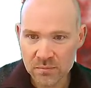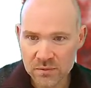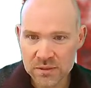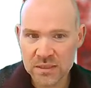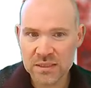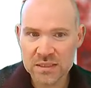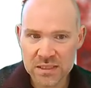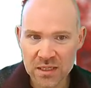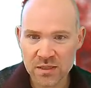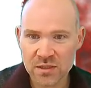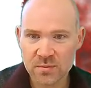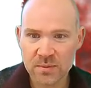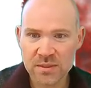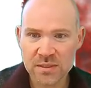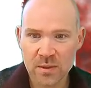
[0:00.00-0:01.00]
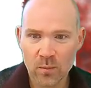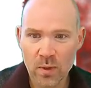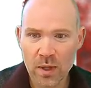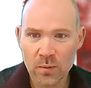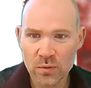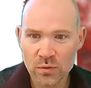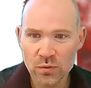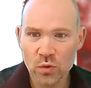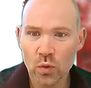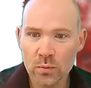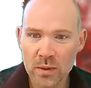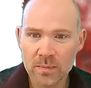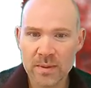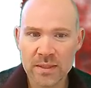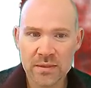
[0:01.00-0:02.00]
to discuss them in some way, which will
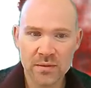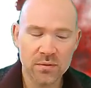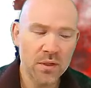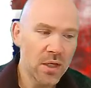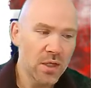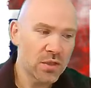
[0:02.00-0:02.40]
normally be to